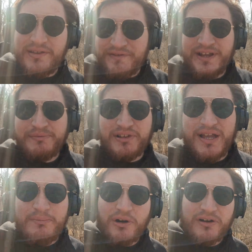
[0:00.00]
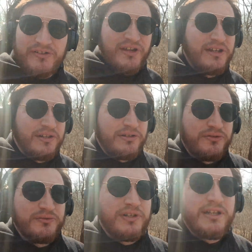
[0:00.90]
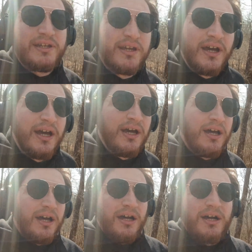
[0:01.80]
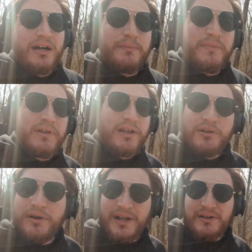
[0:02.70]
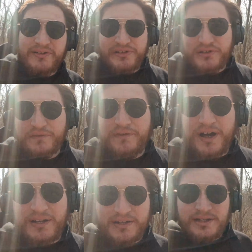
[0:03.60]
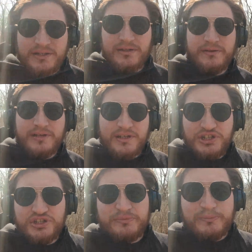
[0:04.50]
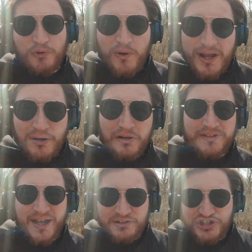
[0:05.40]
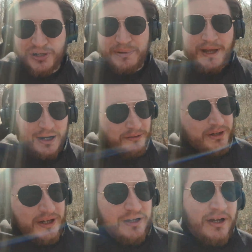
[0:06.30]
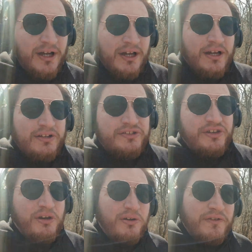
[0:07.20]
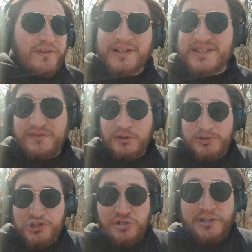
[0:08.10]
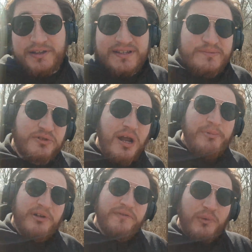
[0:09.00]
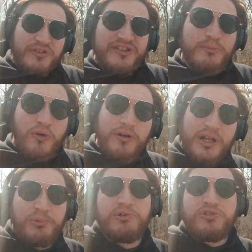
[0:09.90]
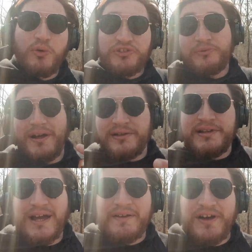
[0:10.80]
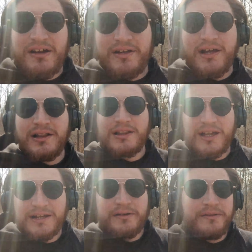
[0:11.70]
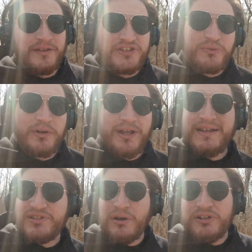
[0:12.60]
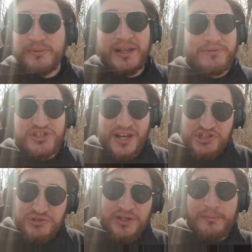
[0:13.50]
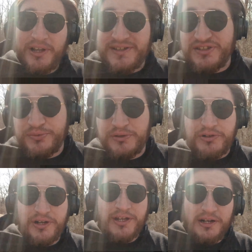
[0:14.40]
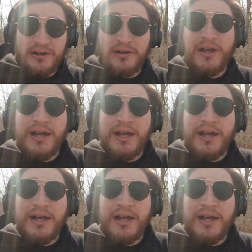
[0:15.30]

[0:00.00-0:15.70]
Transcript: different types of landmarks and unique little areas that you can find in the Egypt Whitehall Township area. So if you like this video, be sure to hit that subscribe button if you want to see more neighborhood tours around the Lehigh Valley like this one. As always, my name is Jack Streeting. I'm a licensed realtor here